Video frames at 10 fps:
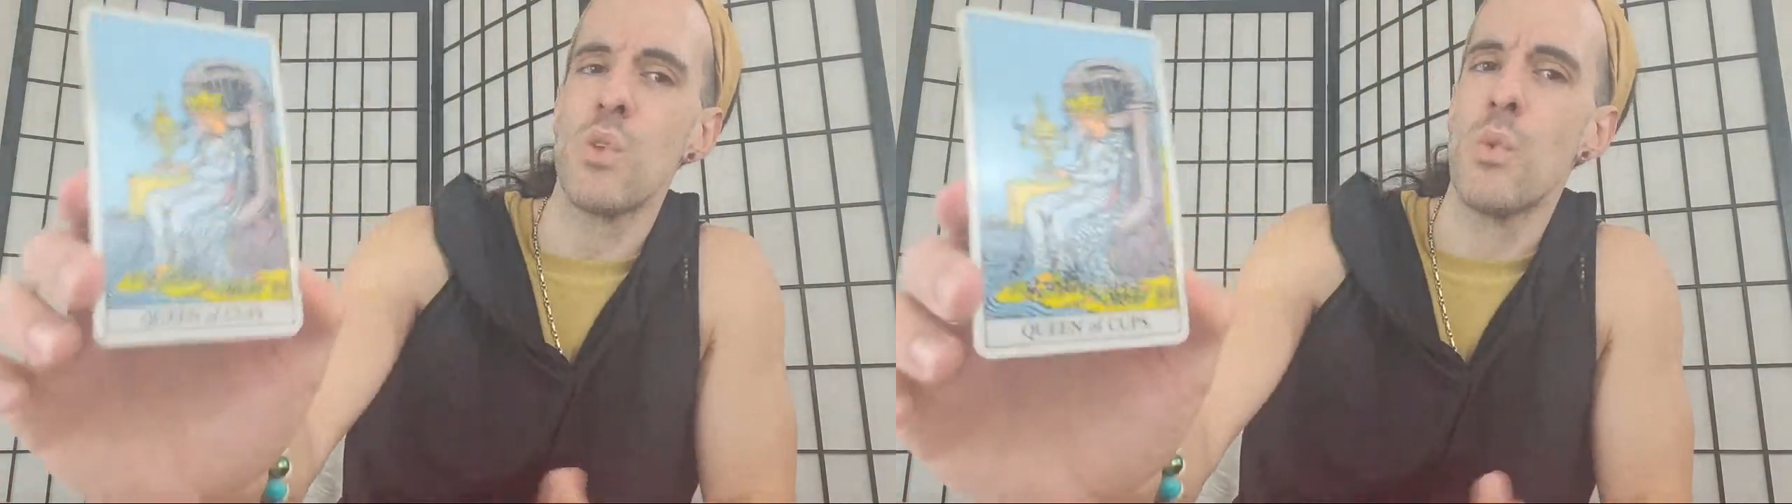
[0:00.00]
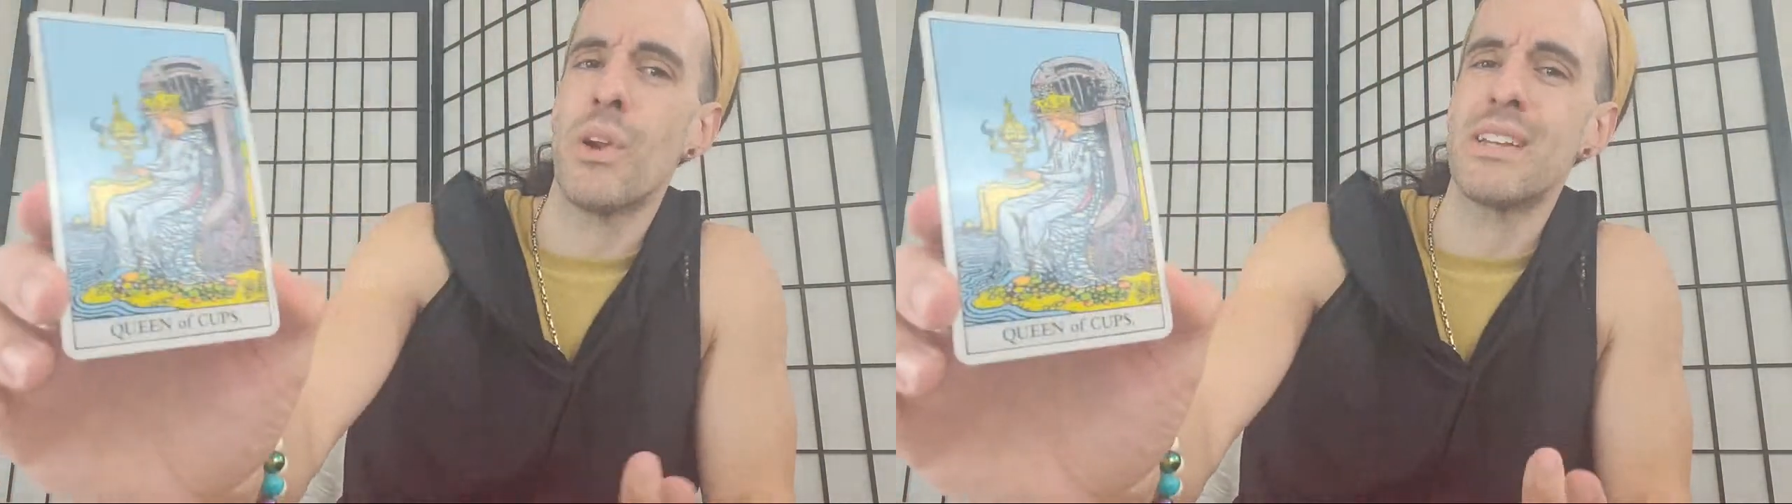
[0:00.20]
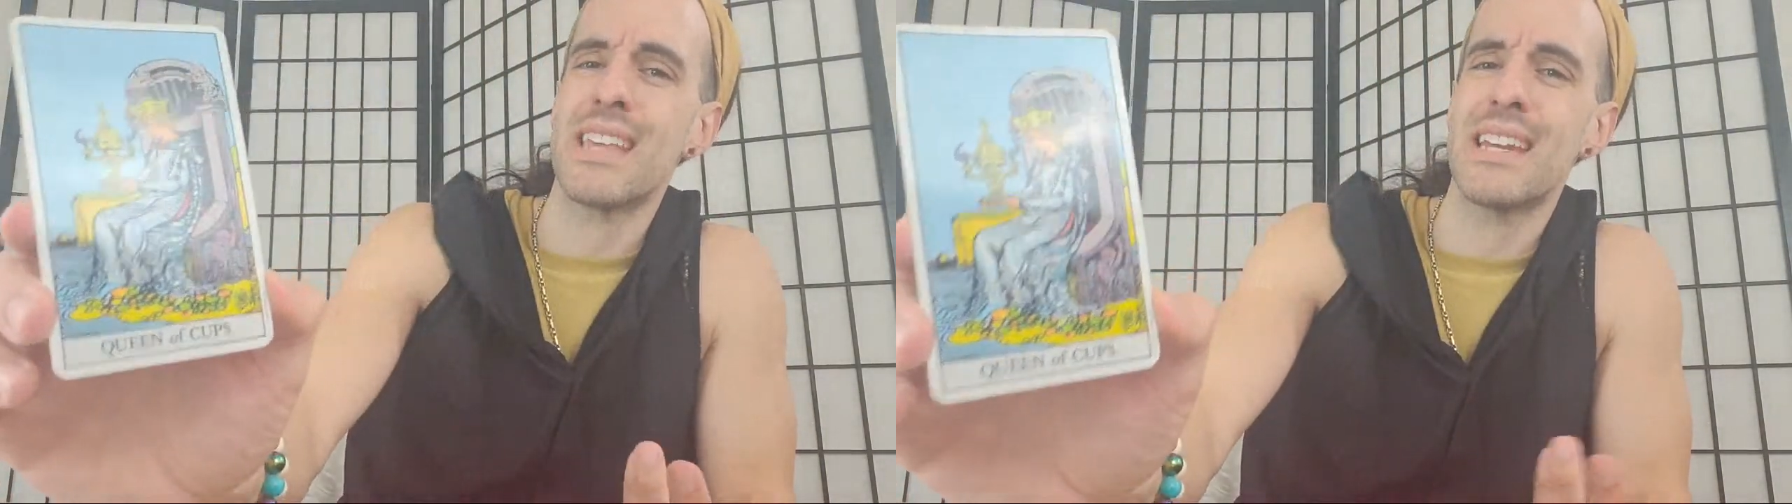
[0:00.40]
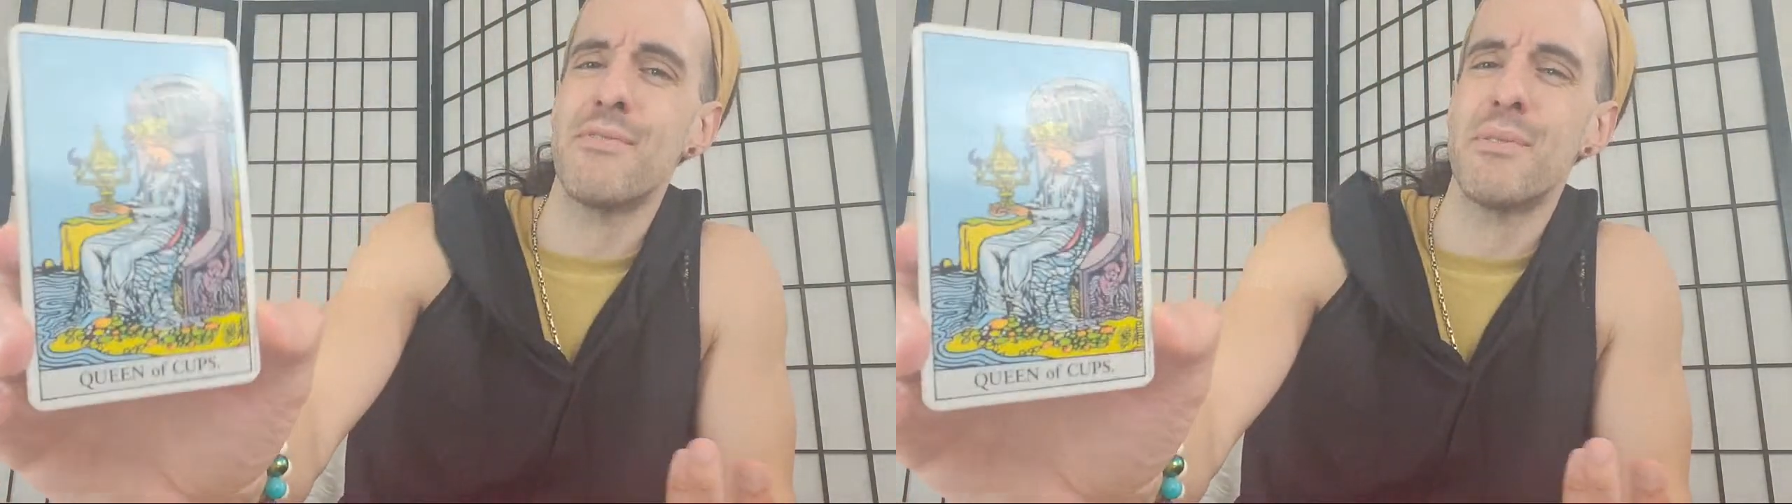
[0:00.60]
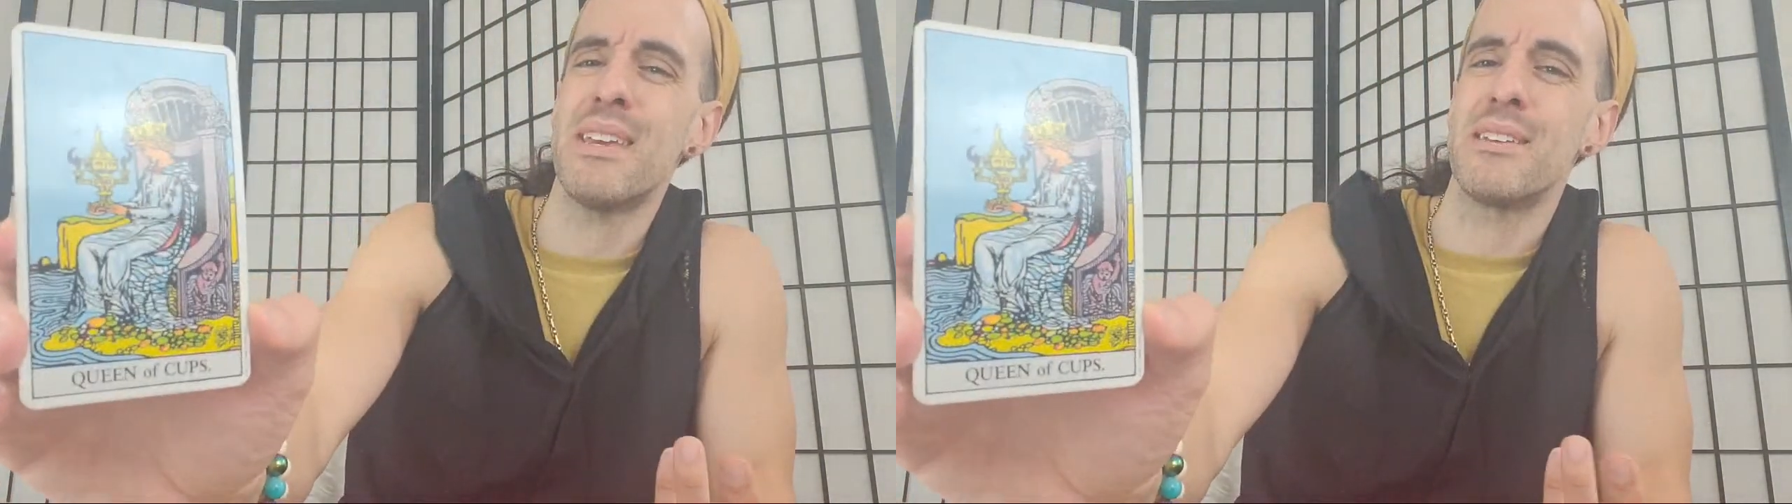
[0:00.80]
What does that
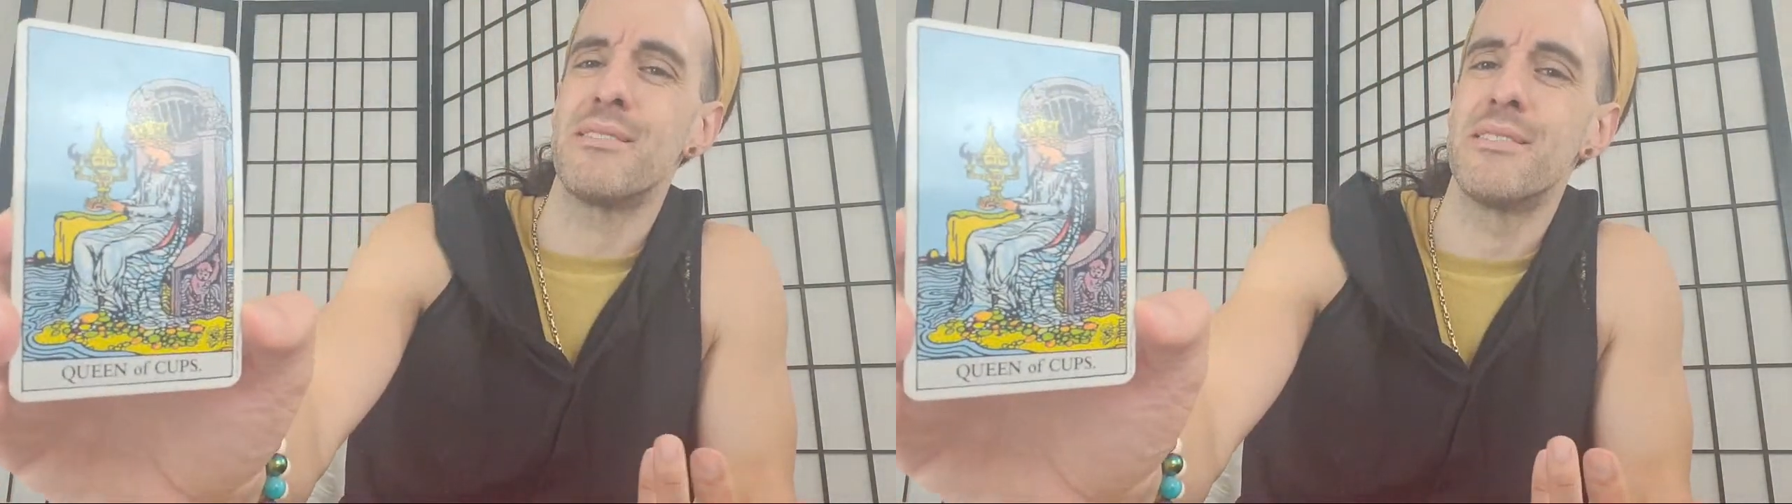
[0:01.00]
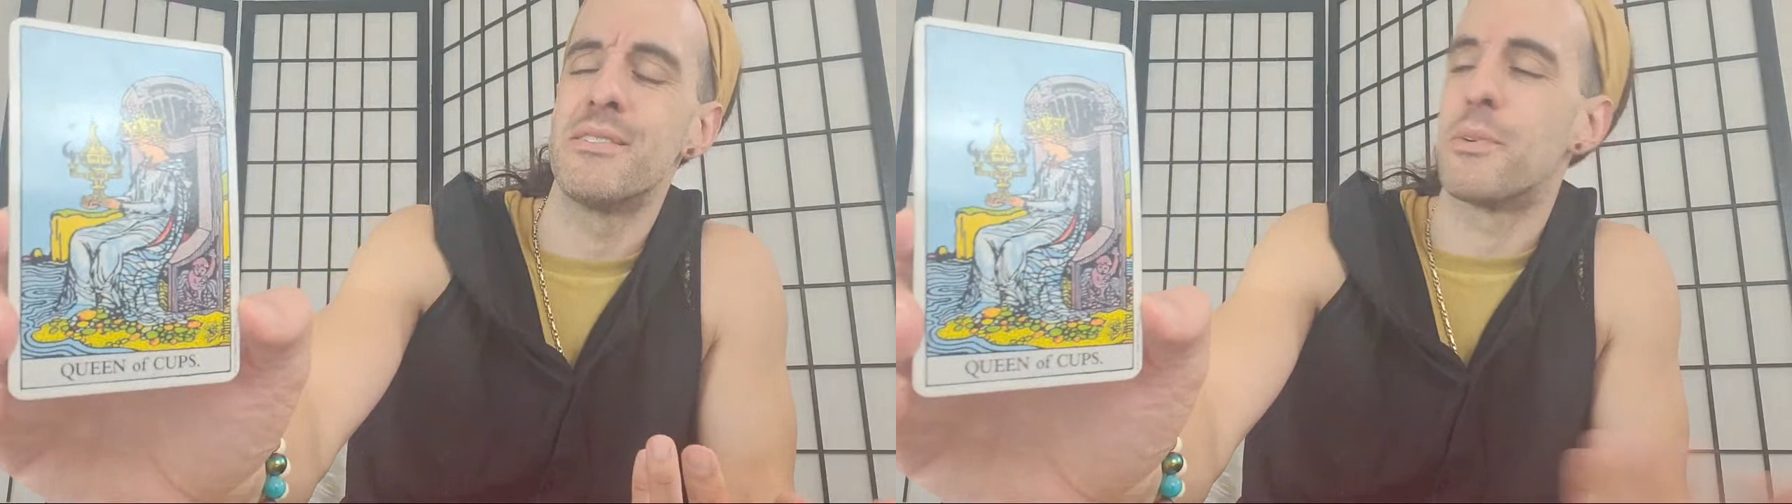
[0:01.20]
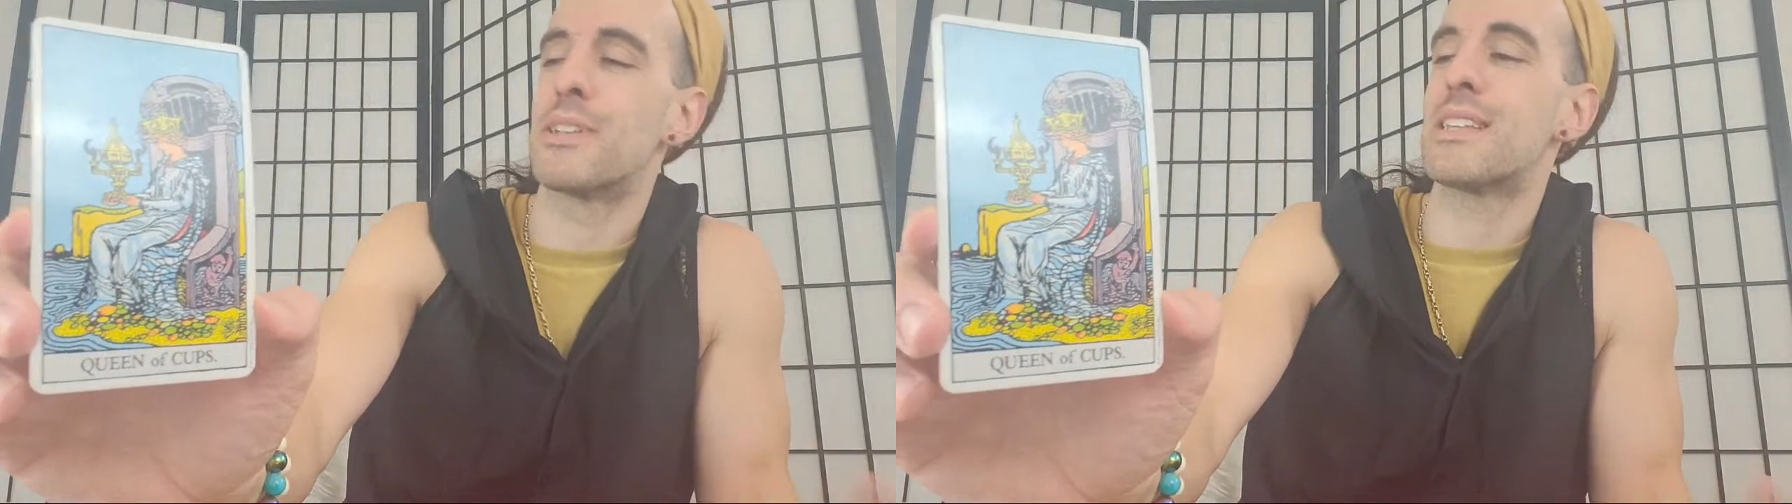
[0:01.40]
even mean? What